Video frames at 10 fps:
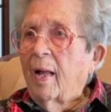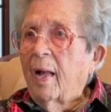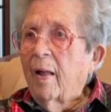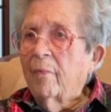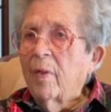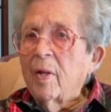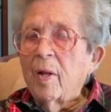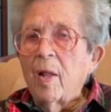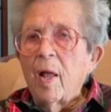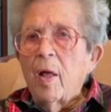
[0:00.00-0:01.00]
And
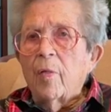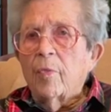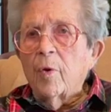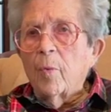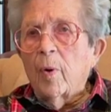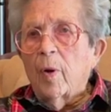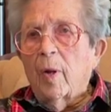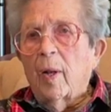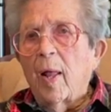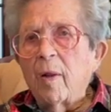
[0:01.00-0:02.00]
then there were a
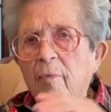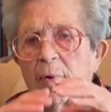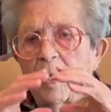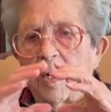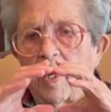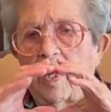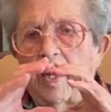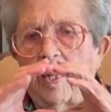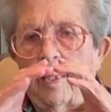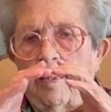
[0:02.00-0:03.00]
lot of
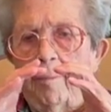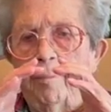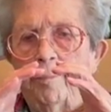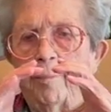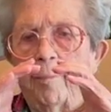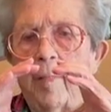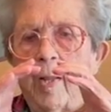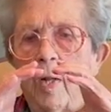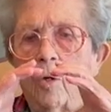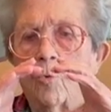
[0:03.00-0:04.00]
little
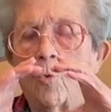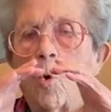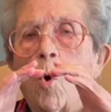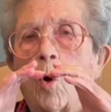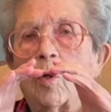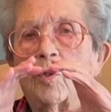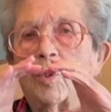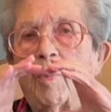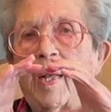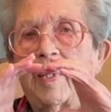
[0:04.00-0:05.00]
drawers
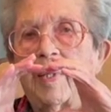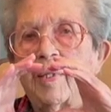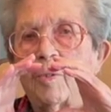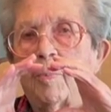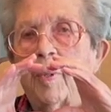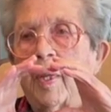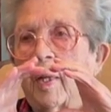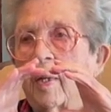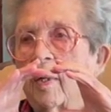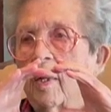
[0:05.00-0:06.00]
about this
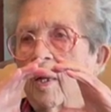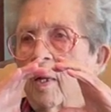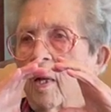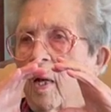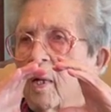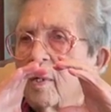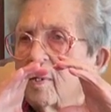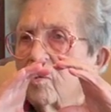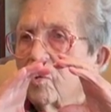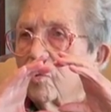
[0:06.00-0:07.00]
big. I
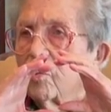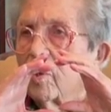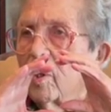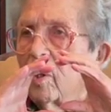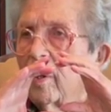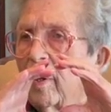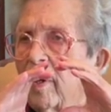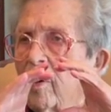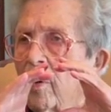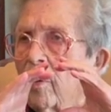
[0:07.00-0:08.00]
guess they're still there.